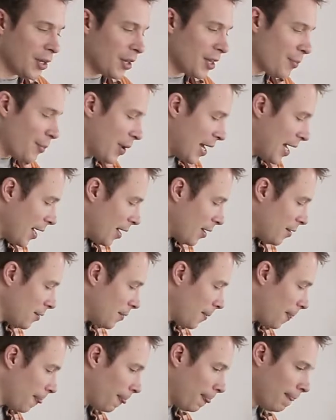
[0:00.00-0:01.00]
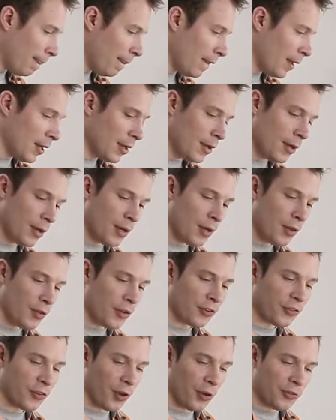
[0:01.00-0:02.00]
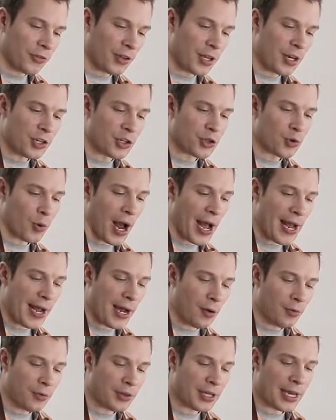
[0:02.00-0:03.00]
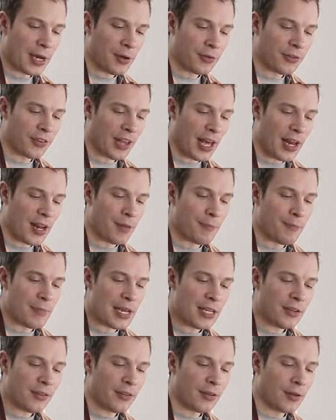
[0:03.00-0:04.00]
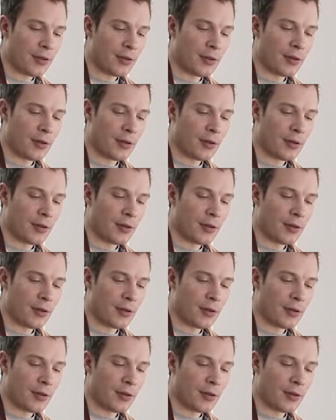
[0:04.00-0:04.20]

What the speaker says: it in the pan, the salt's gonna dry out the outside of the meat,